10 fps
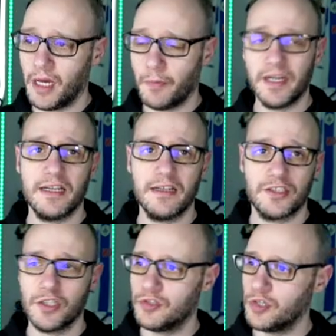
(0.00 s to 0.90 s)
Uh, we
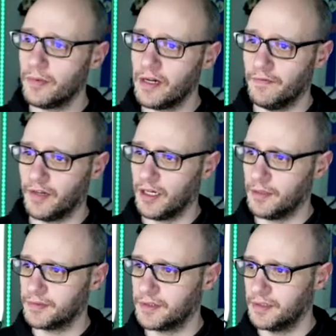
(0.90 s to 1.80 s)
didn't do too well in
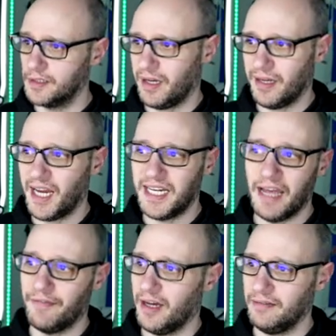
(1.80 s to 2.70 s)
cups, but I
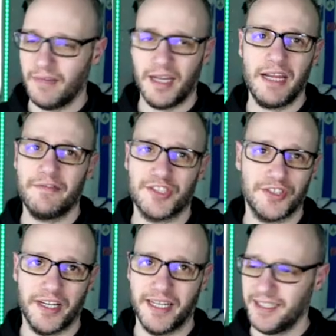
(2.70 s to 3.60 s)
never, I never
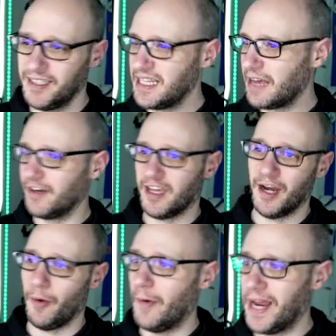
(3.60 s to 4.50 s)
try. Never
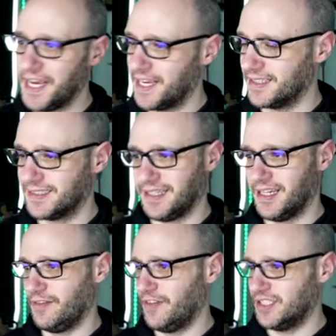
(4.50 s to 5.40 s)
going to win it.
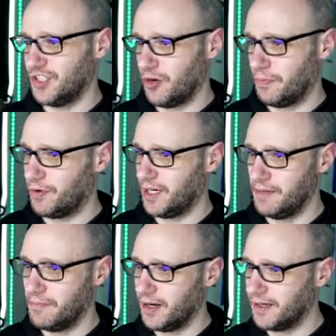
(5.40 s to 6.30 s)
So there's no
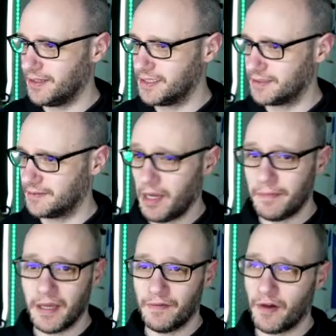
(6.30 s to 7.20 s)
point in my eyes.
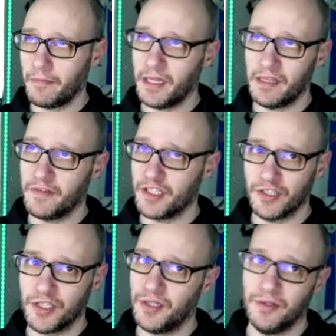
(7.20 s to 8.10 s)
Maybe if I'm in
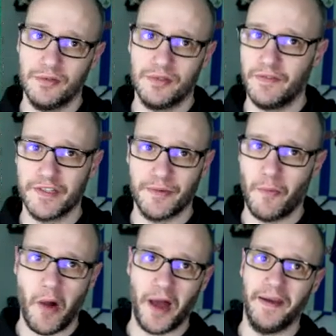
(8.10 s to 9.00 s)
Division 2,
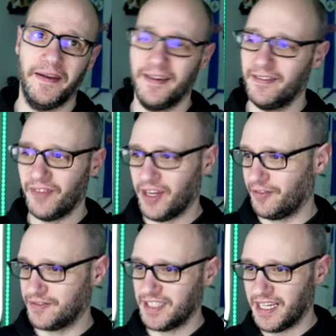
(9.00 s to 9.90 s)
Division 1, then
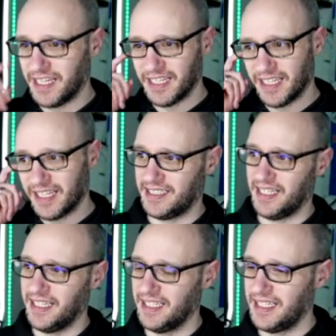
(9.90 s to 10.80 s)
obviously that's
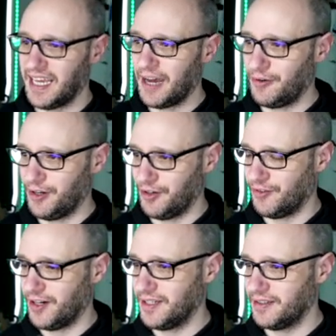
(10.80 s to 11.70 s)
a
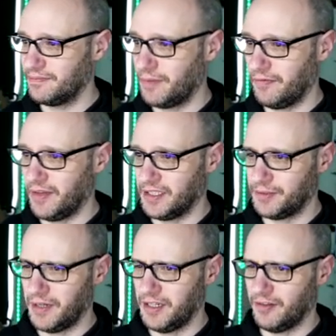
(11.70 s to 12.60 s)
outlook, right? But
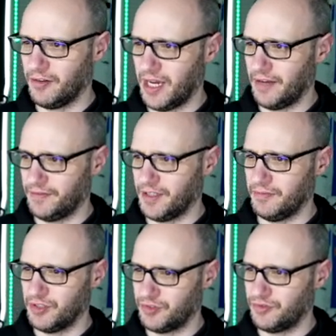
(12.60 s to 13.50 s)
that's when you've got to have
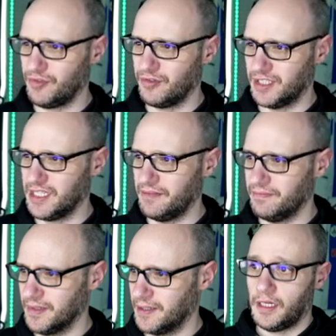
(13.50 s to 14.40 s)
some strong
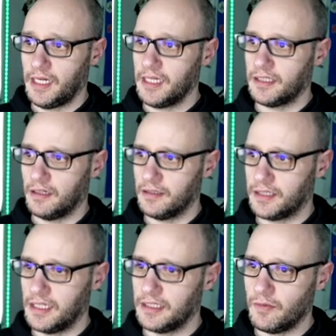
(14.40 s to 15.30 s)
team. So here's
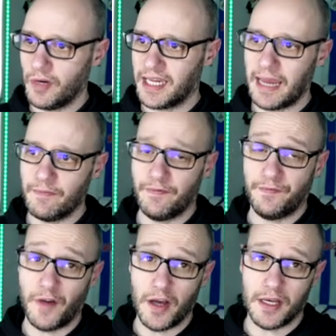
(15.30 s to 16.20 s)
last season. We came
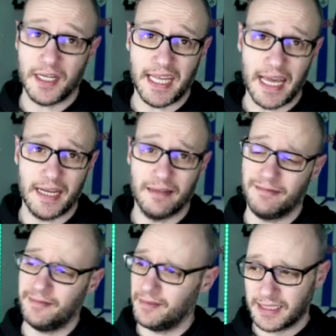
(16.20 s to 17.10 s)
third
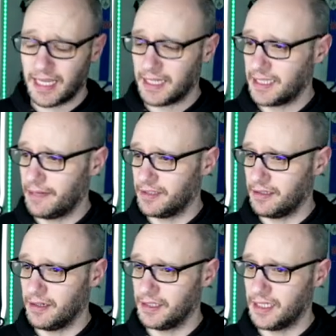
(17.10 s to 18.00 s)
again, exact same
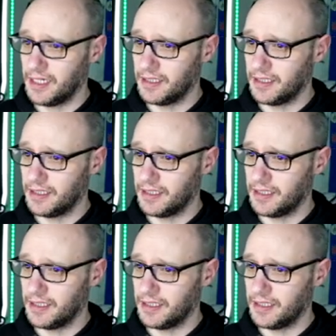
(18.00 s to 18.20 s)
as last